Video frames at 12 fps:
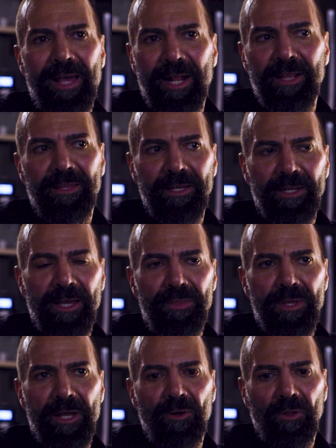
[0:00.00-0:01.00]
anything,
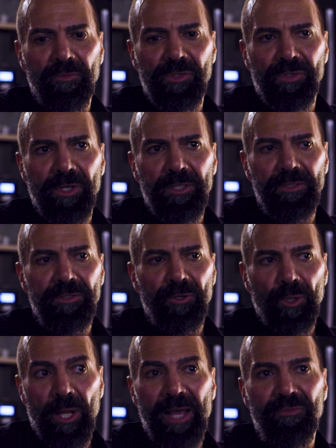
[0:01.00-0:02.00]
and then all of a sudden
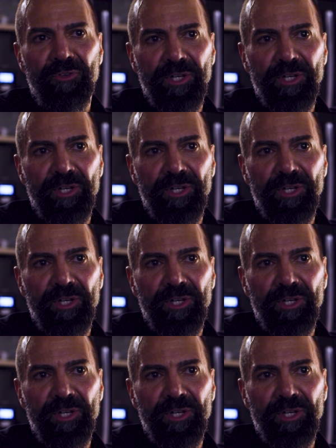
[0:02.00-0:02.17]
your life